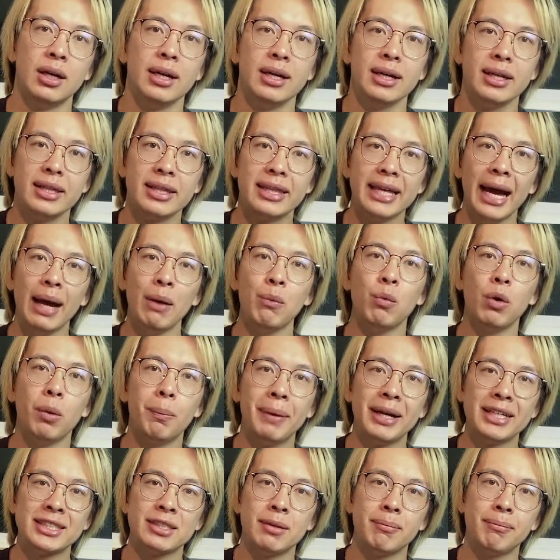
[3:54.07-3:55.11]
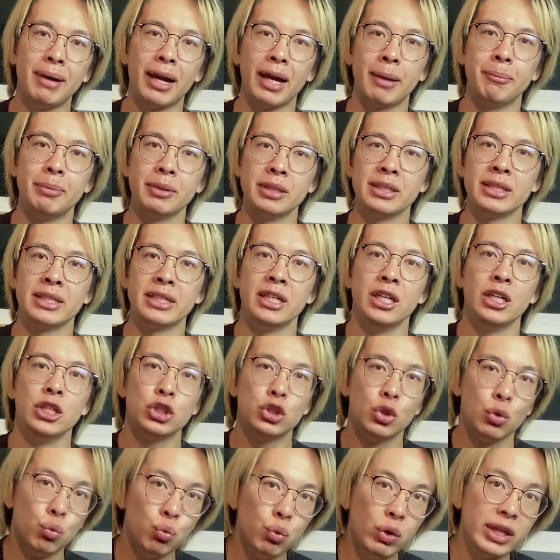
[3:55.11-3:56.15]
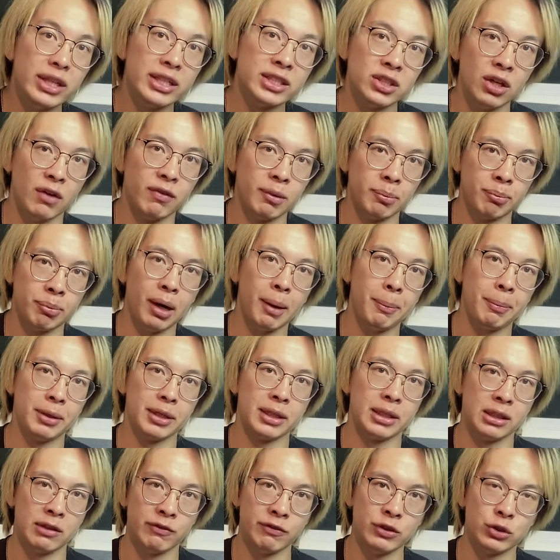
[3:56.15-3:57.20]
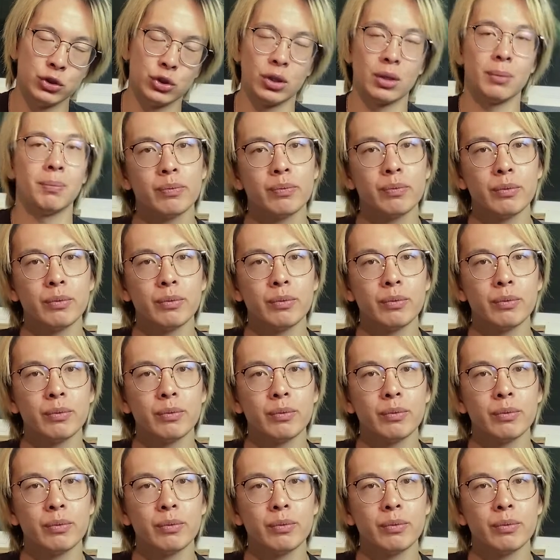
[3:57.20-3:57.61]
That will mess up my ability to really solve it properly in the future.